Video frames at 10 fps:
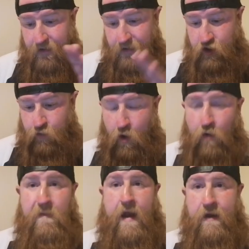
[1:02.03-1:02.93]
It's a
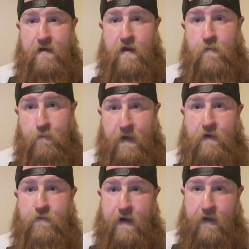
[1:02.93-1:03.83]
Romanian
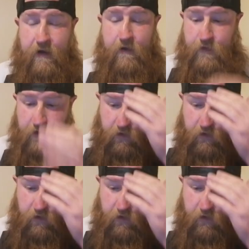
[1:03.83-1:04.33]
paedophile here